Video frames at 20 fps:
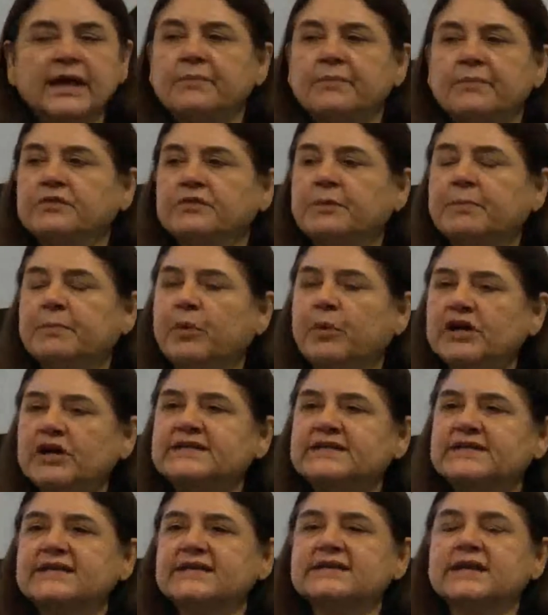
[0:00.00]
The point
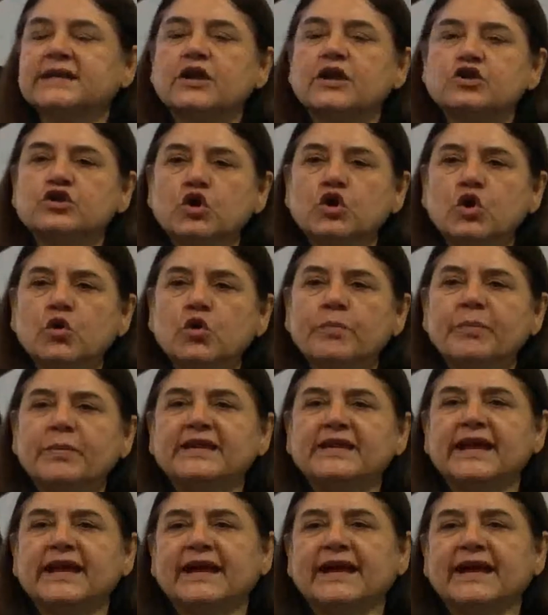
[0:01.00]
is,
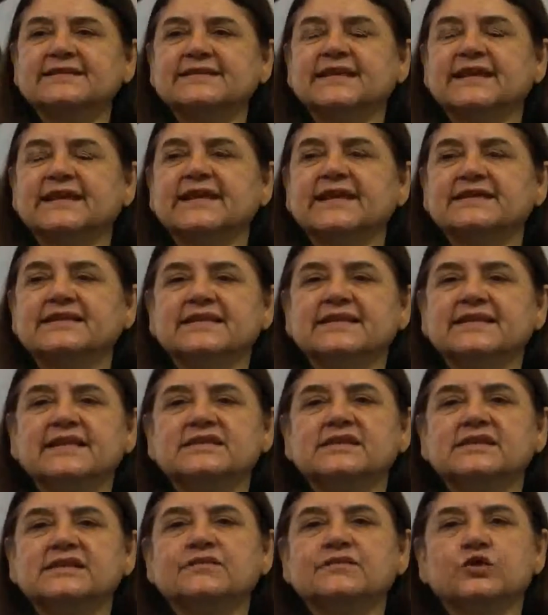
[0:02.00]
nobody has any
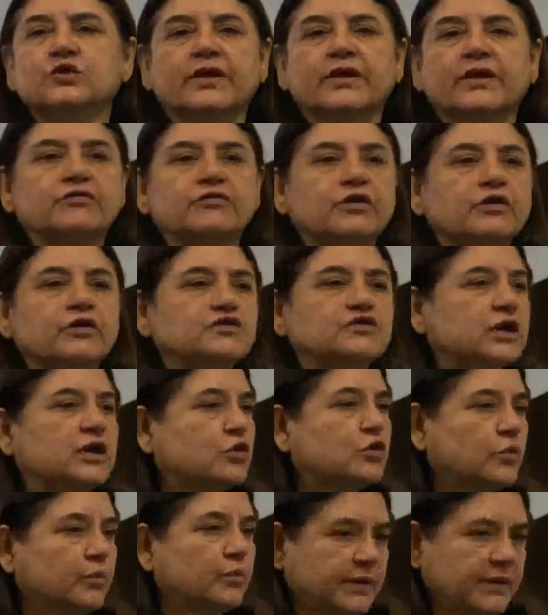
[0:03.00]
incentive to get rid of
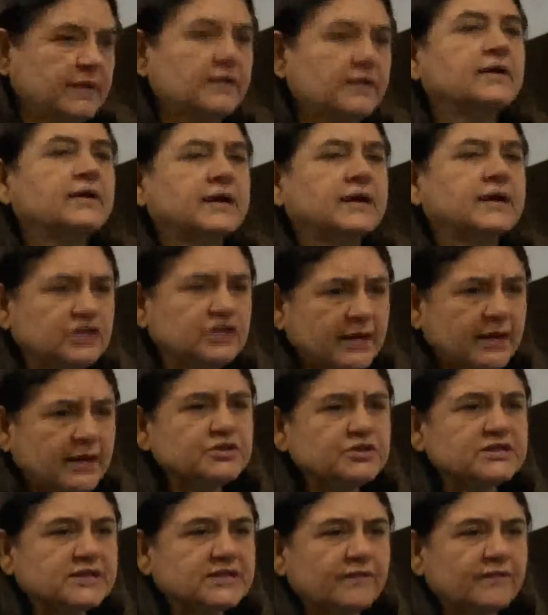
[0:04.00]
jalkumbhi. I'm
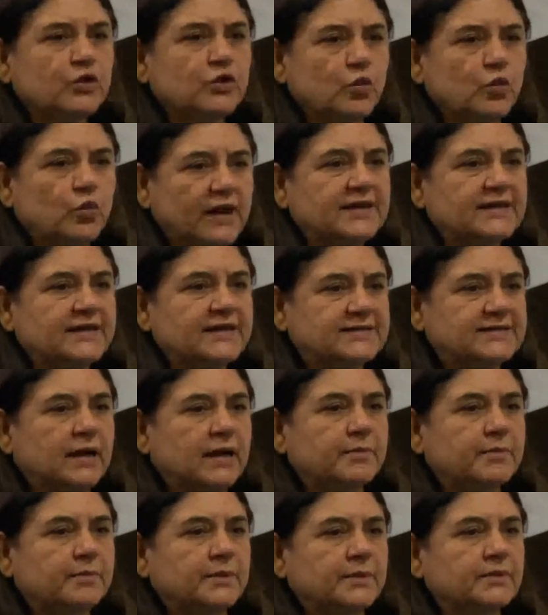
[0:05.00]
just giving you one
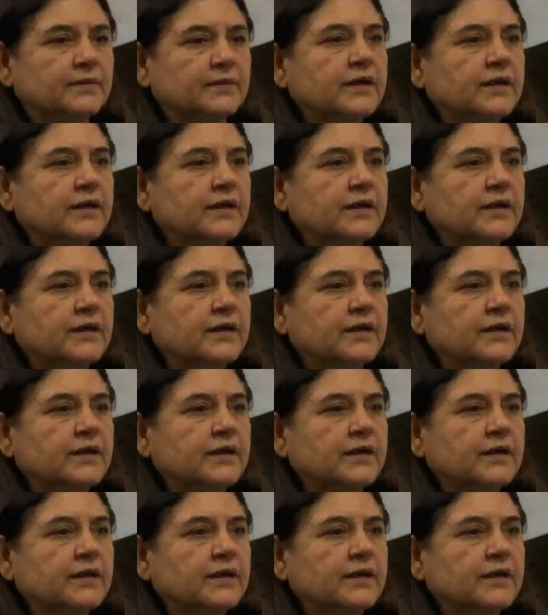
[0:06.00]
example.